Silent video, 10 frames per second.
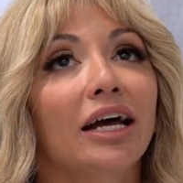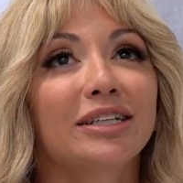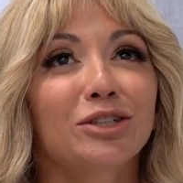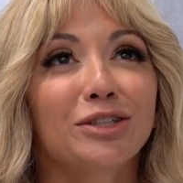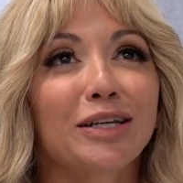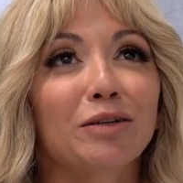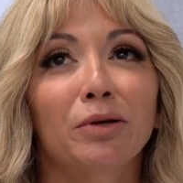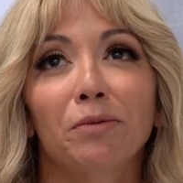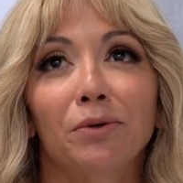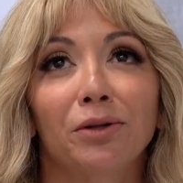it's just like
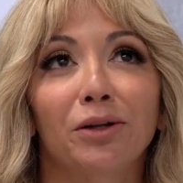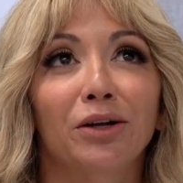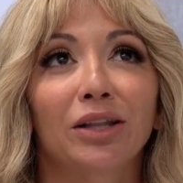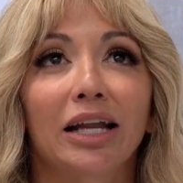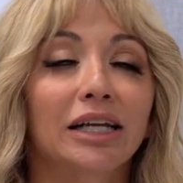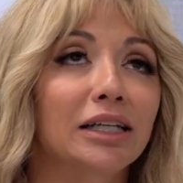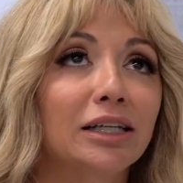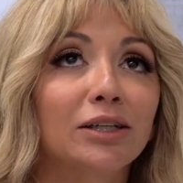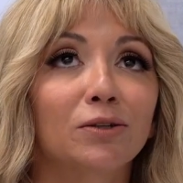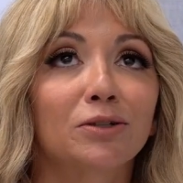people are letting
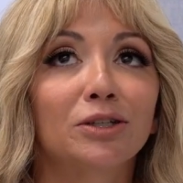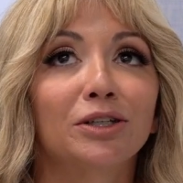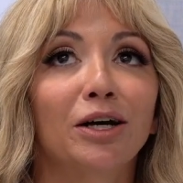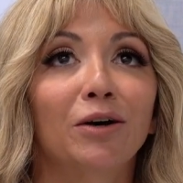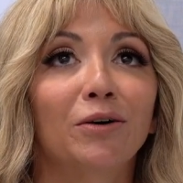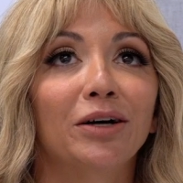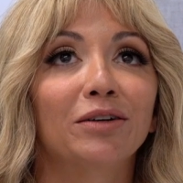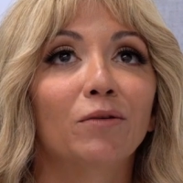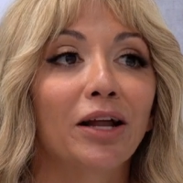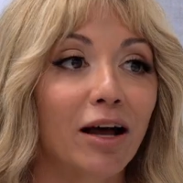loose,
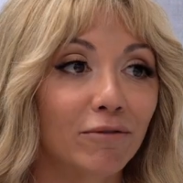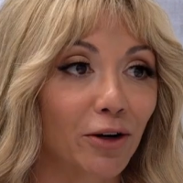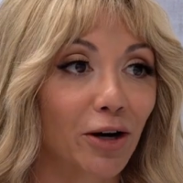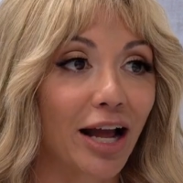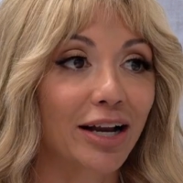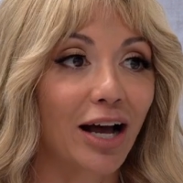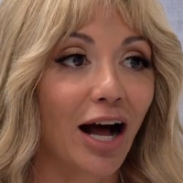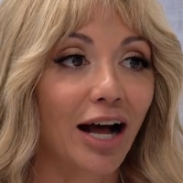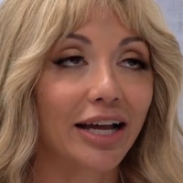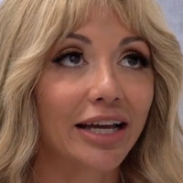and whatever. And
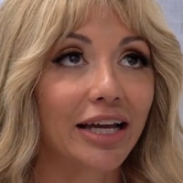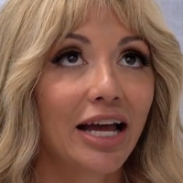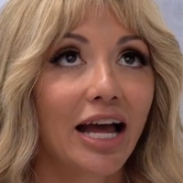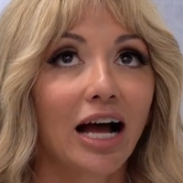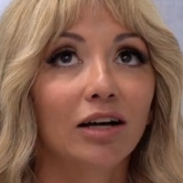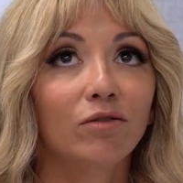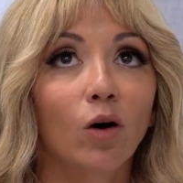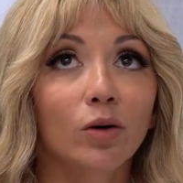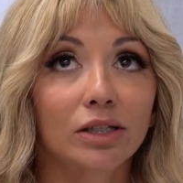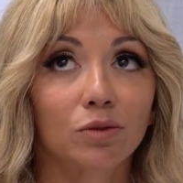I have
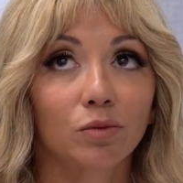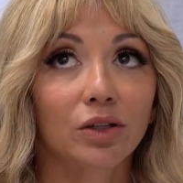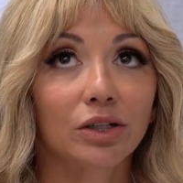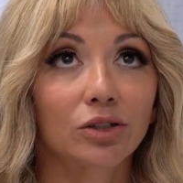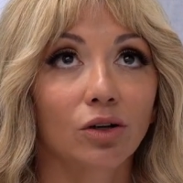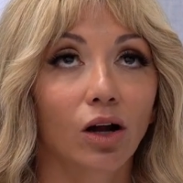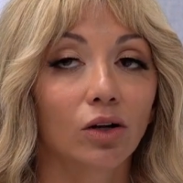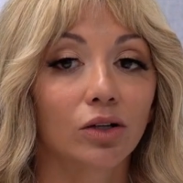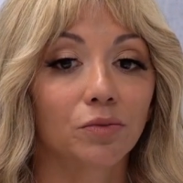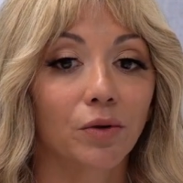always really
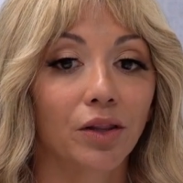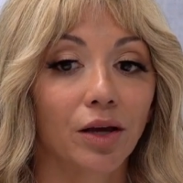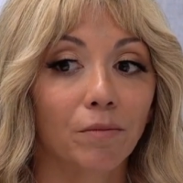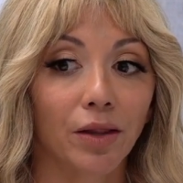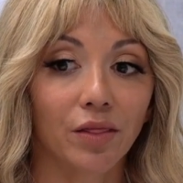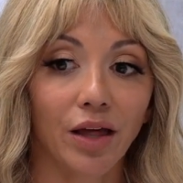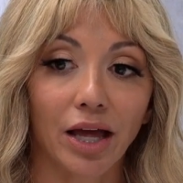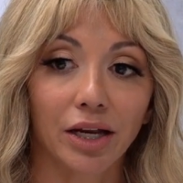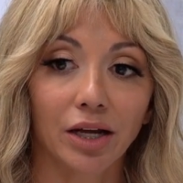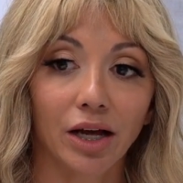struggled with it. But
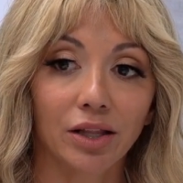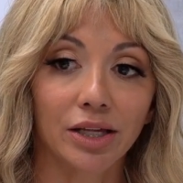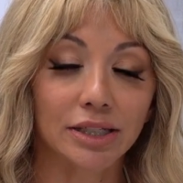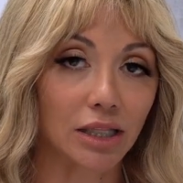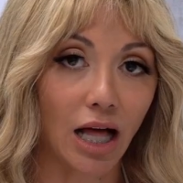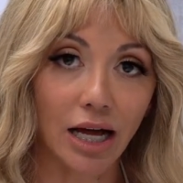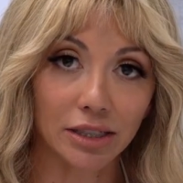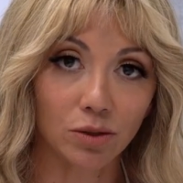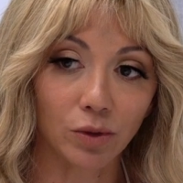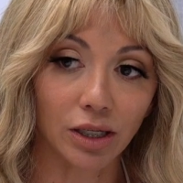then this
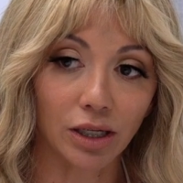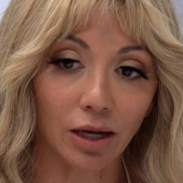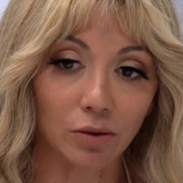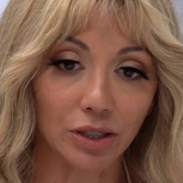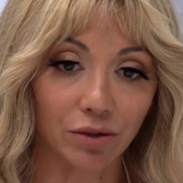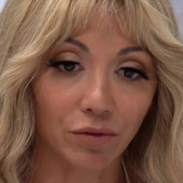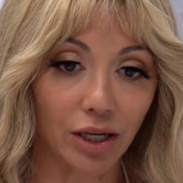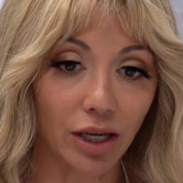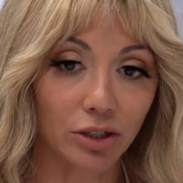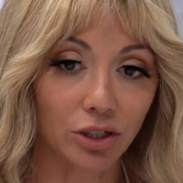last week I was on
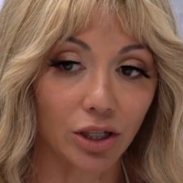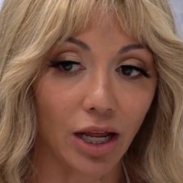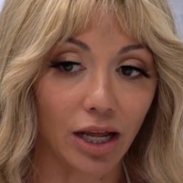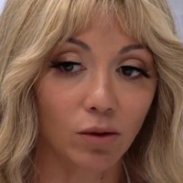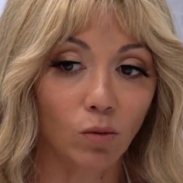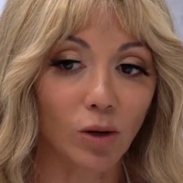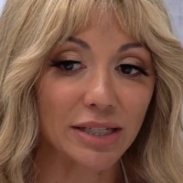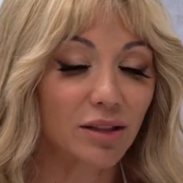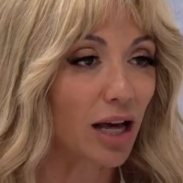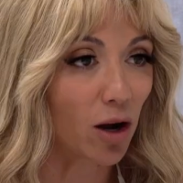vacation and it
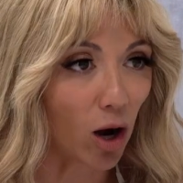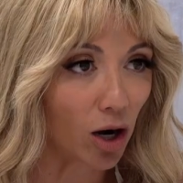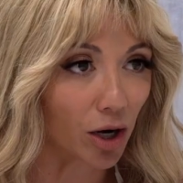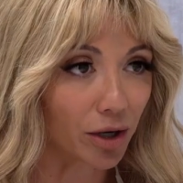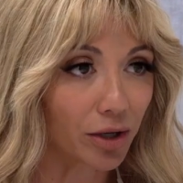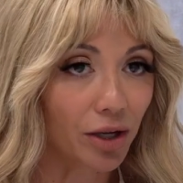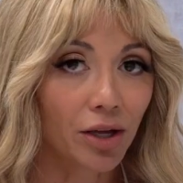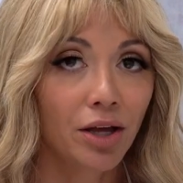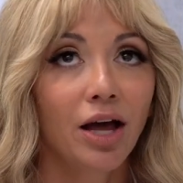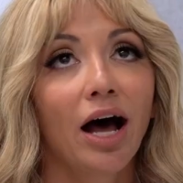wasn't that hard.
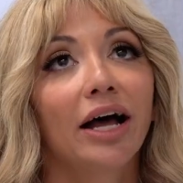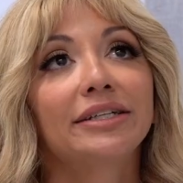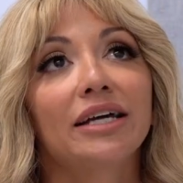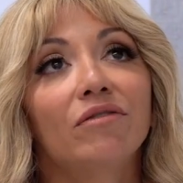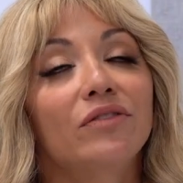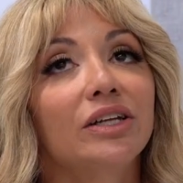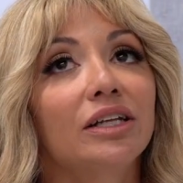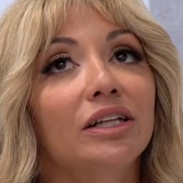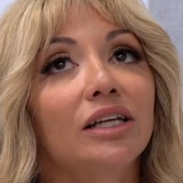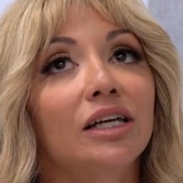I
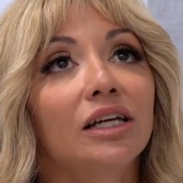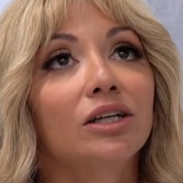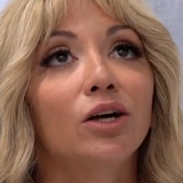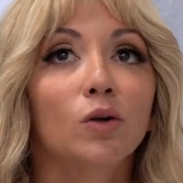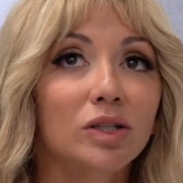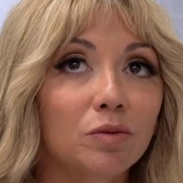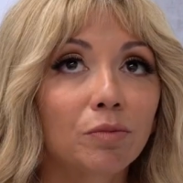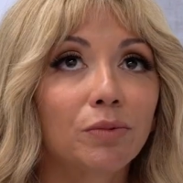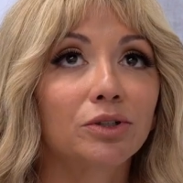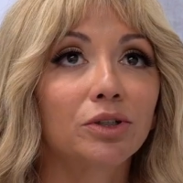definitely noticed people